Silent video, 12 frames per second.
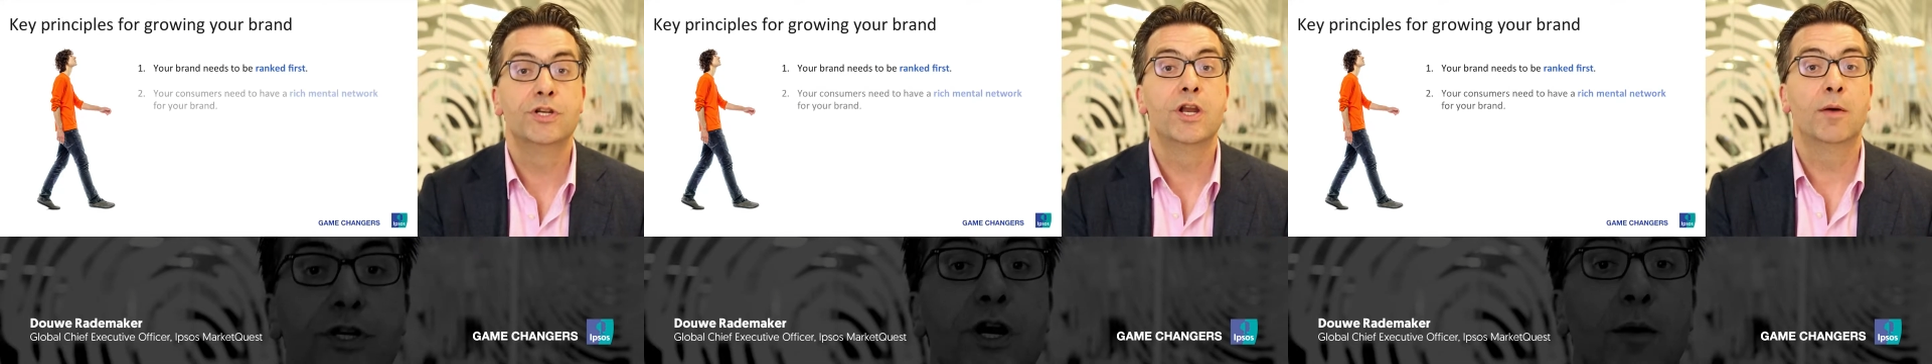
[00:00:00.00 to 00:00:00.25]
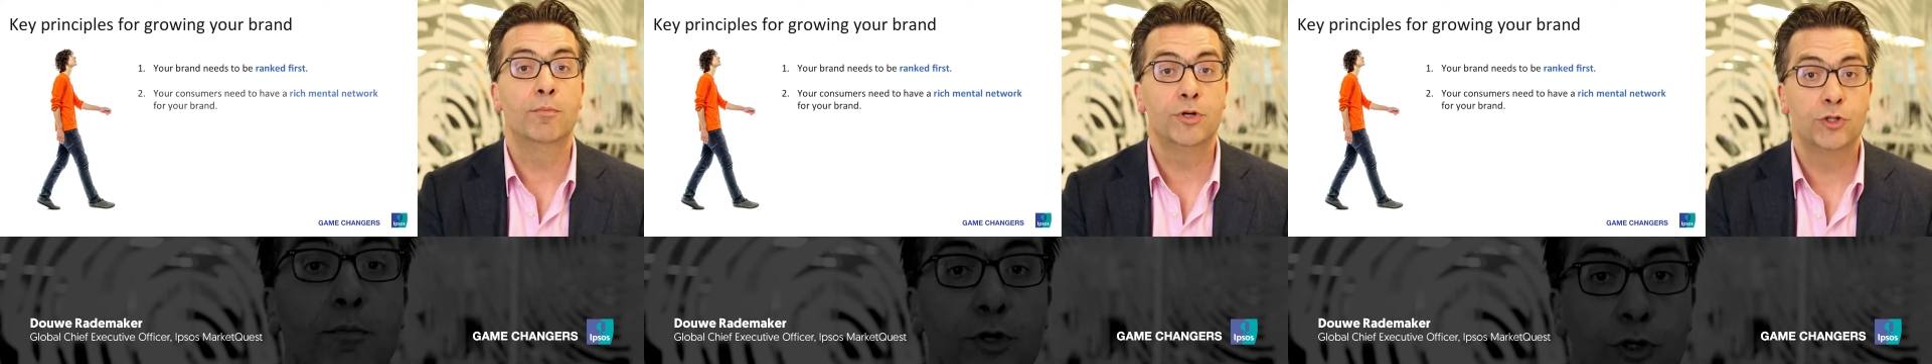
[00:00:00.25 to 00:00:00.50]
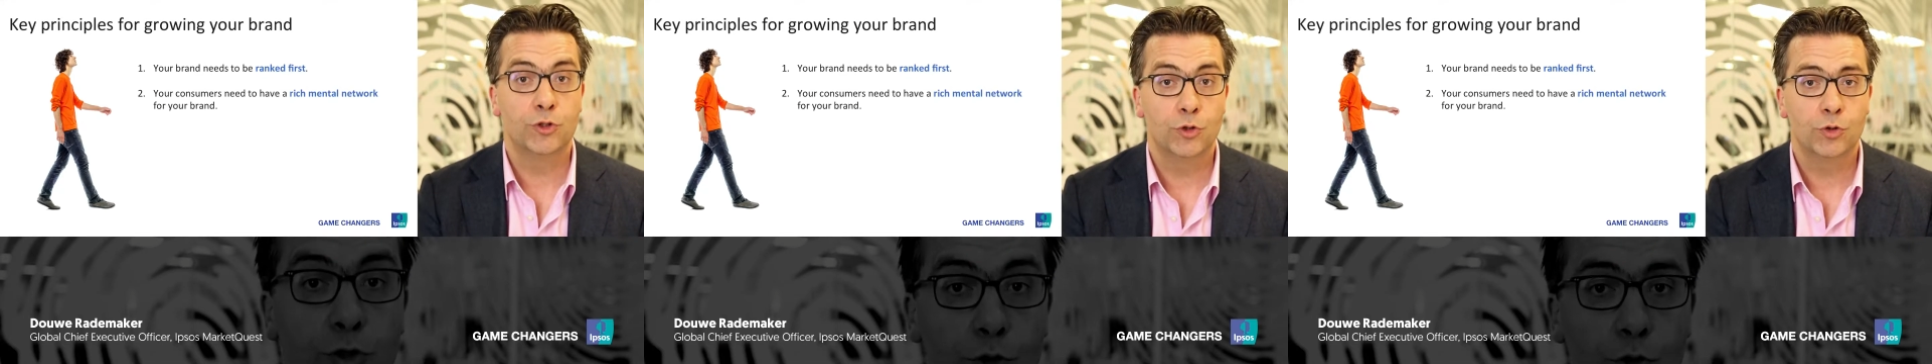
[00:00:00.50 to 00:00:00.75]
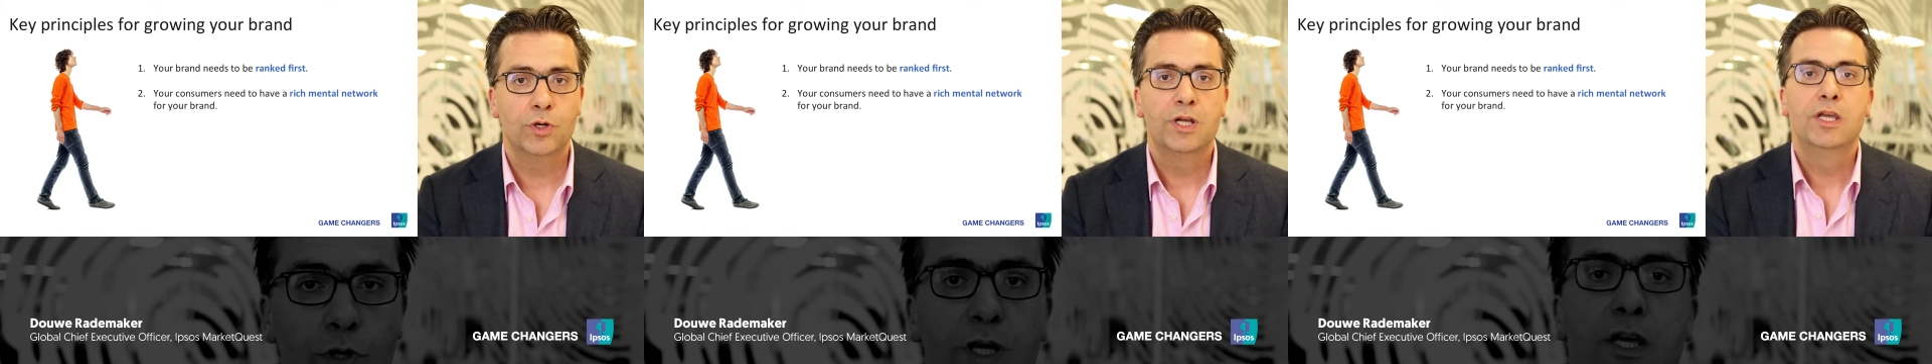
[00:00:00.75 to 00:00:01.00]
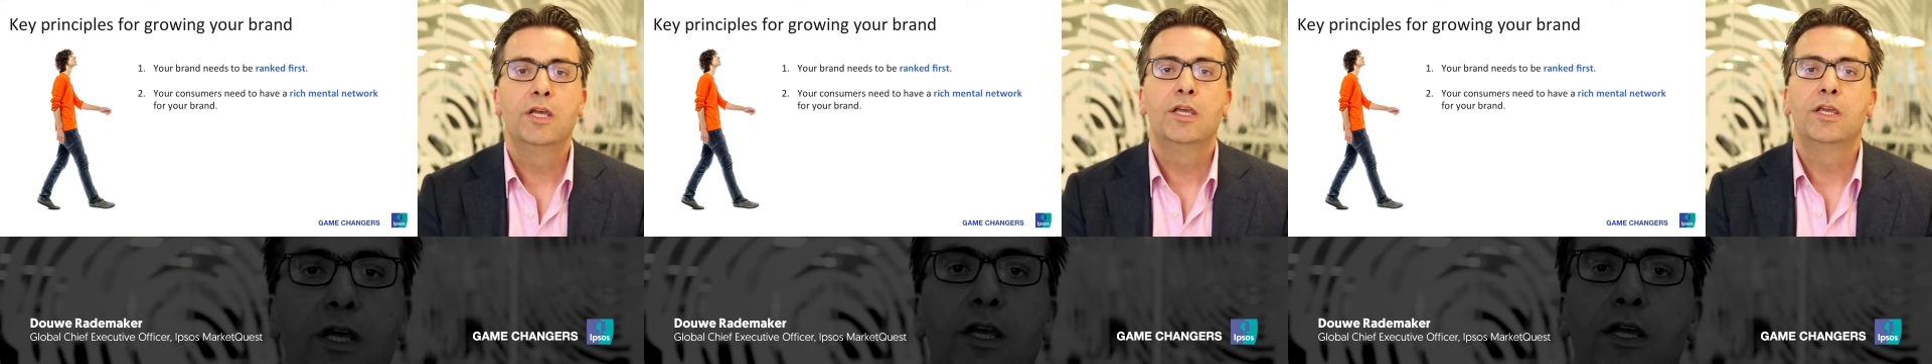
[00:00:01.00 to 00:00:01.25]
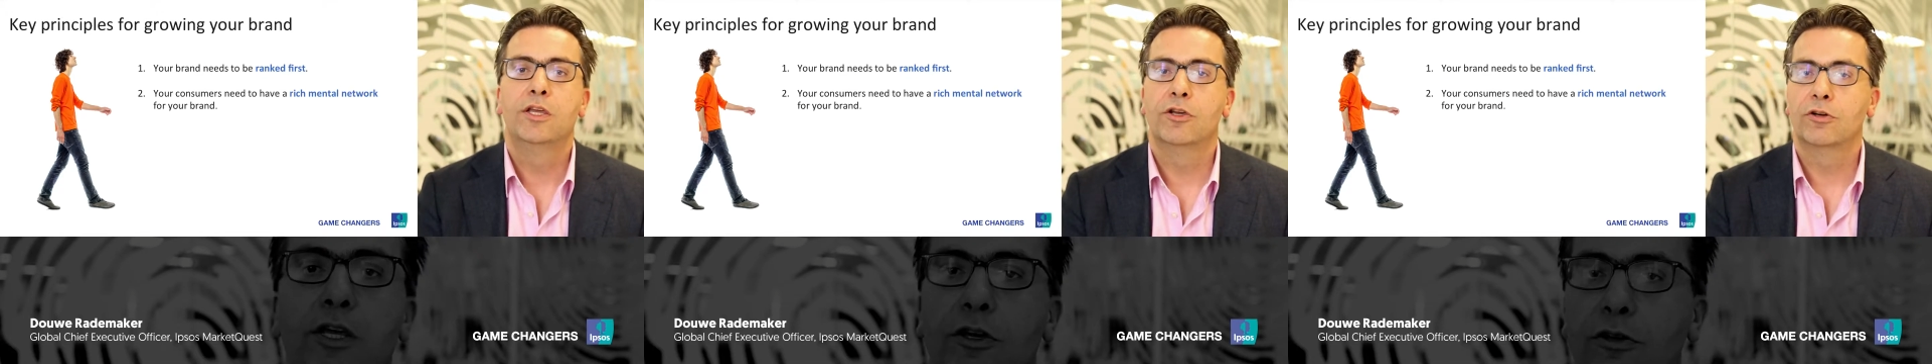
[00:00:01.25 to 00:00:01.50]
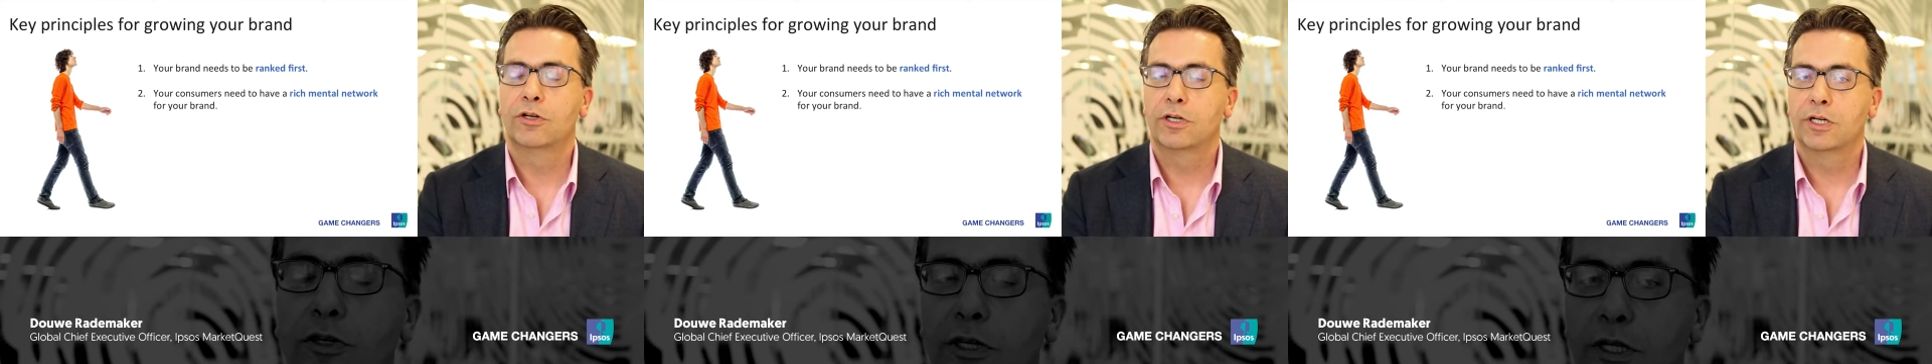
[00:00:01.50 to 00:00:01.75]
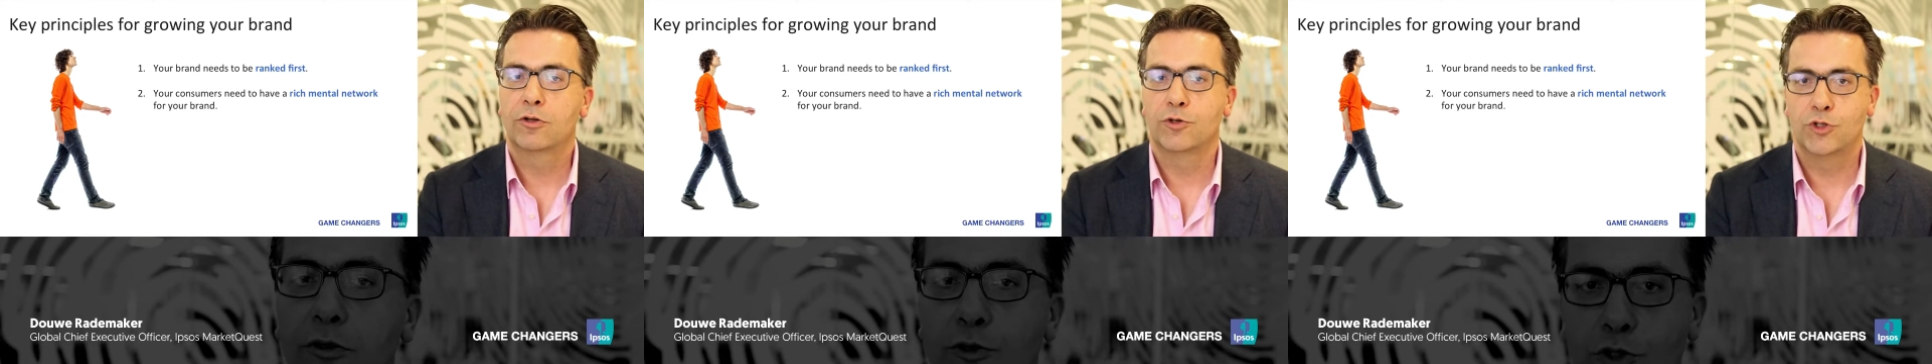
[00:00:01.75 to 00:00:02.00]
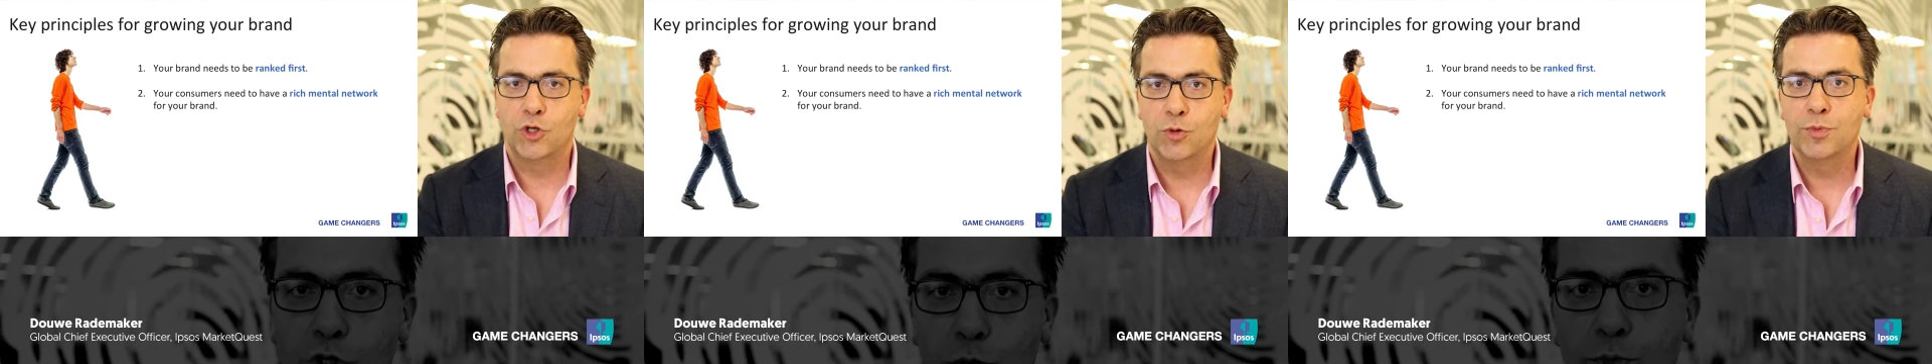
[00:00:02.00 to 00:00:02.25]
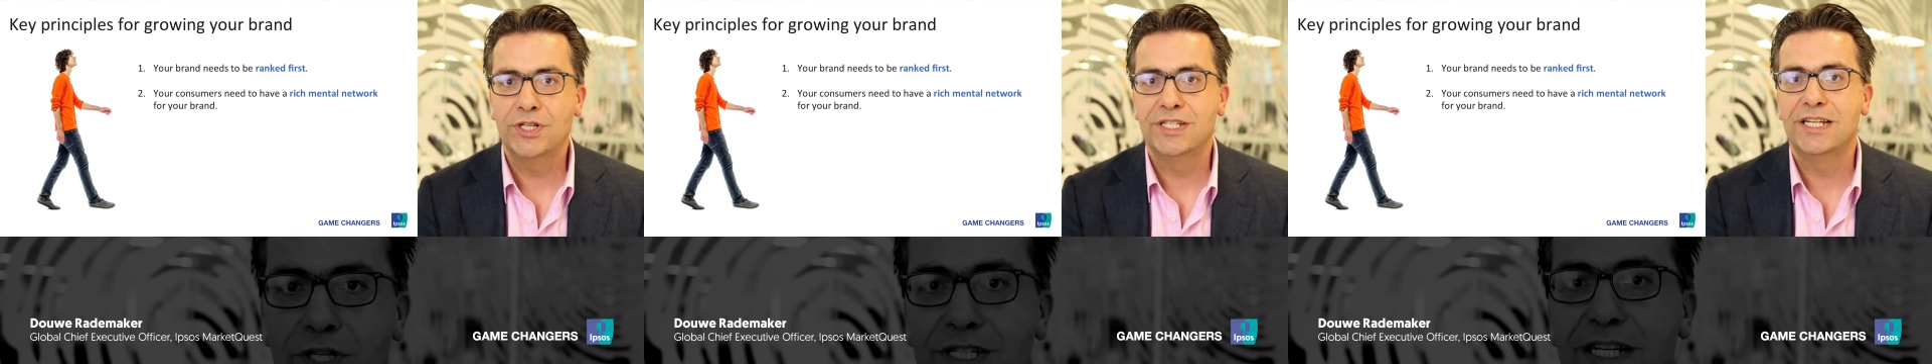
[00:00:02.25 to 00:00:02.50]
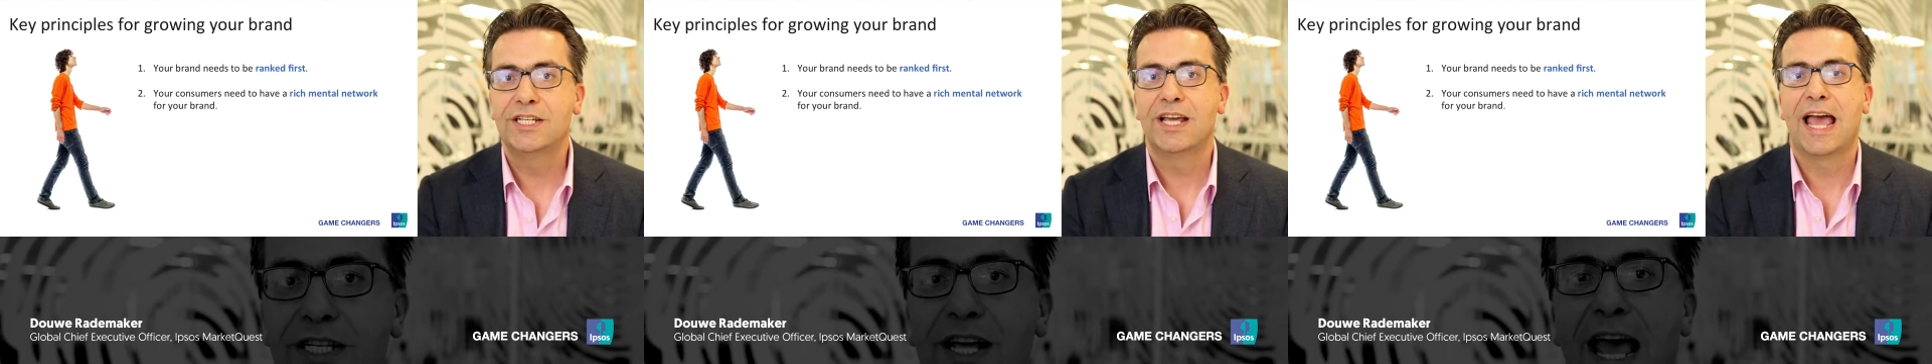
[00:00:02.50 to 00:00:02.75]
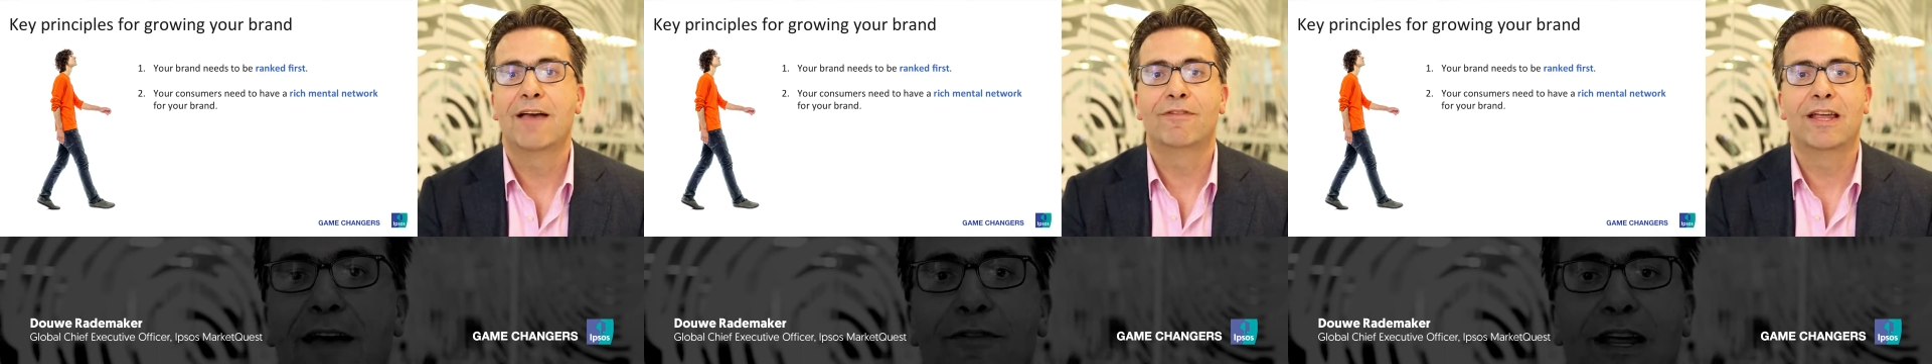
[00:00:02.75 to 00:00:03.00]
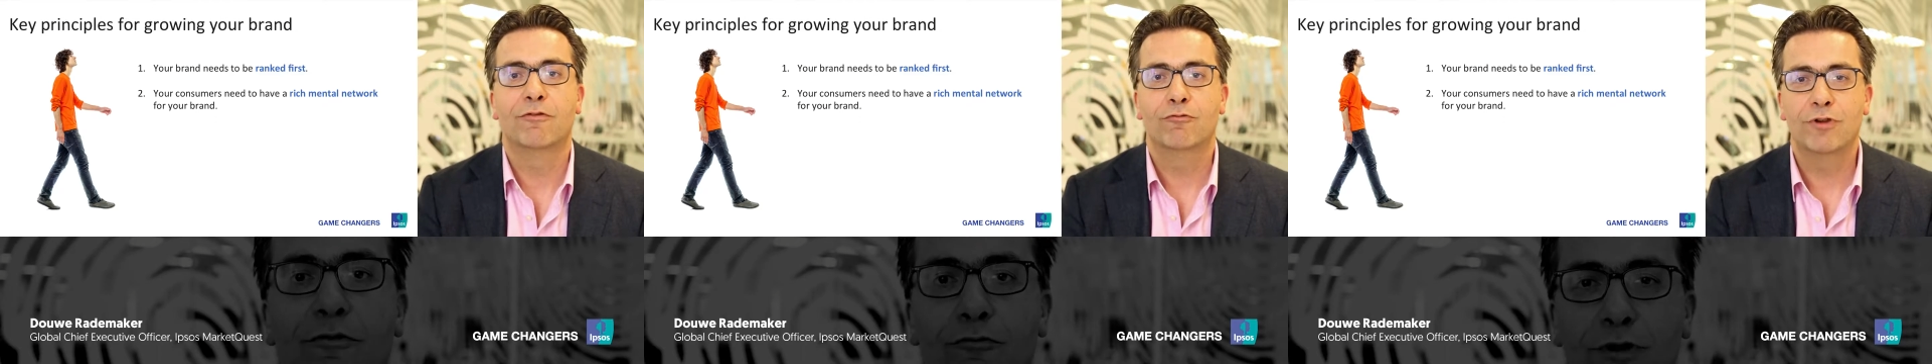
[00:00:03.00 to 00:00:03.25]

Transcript: #2, your consumers need to have a